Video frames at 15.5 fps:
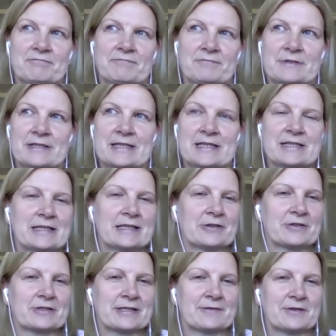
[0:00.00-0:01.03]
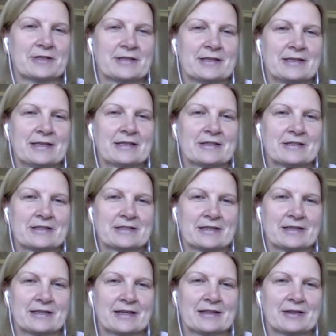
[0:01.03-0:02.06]
16 or 17 years
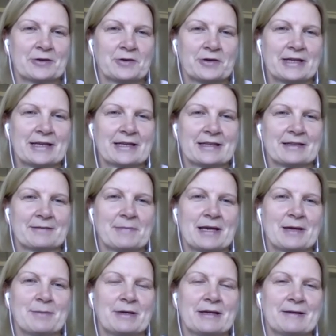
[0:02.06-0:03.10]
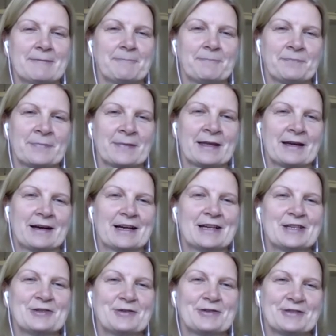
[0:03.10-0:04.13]
at Nokia that maybe
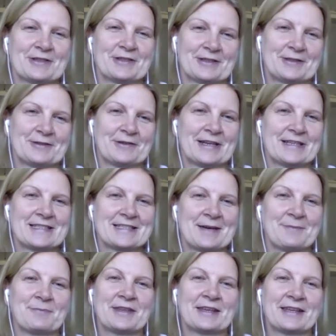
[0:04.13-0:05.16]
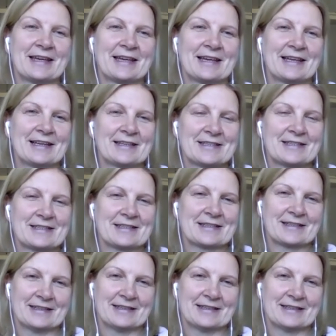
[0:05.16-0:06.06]
I should try something else.